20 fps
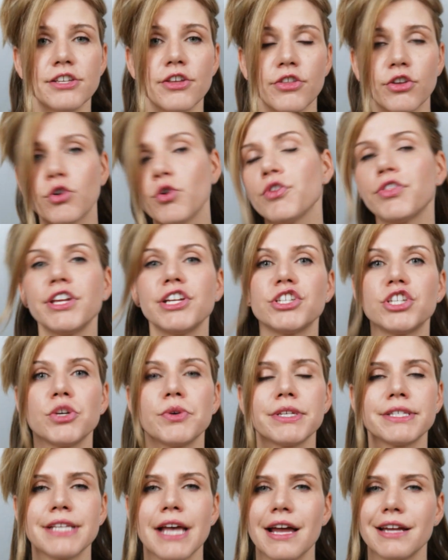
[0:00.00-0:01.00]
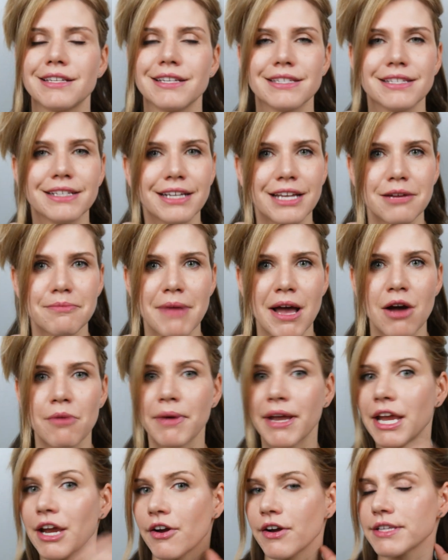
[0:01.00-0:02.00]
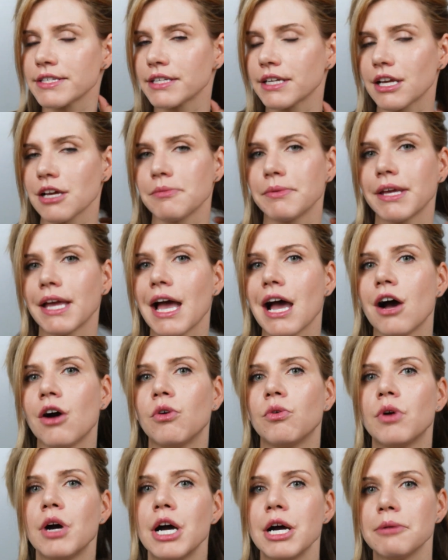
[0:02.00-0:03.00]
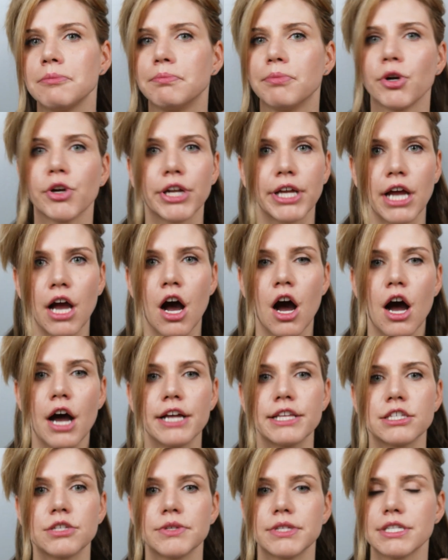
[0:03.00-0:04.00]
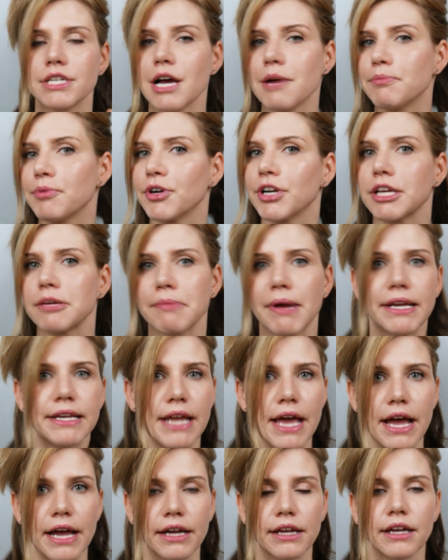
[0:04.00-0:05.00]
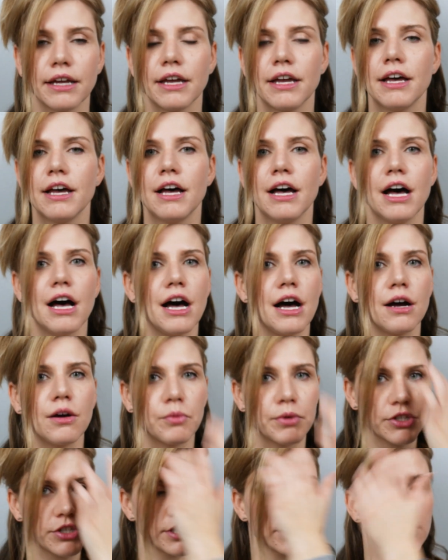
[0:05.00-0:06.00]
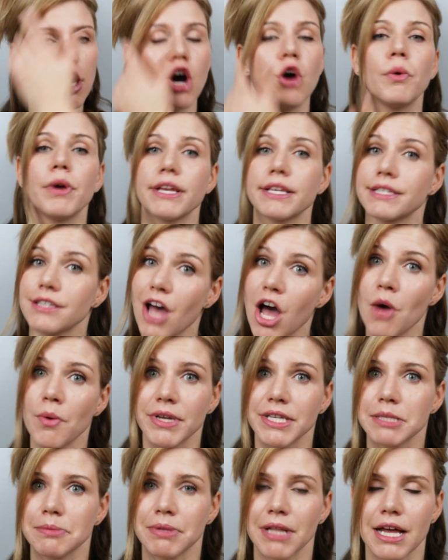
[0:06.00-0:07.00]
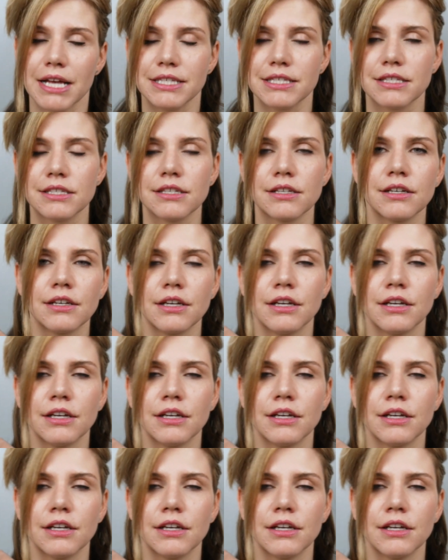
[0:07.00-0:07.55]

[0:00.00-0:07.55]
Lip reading: So the cool thing too is that it doesn't come out, my hair isn't coming out burning hot, so it's not burning my neck, which is always a plus.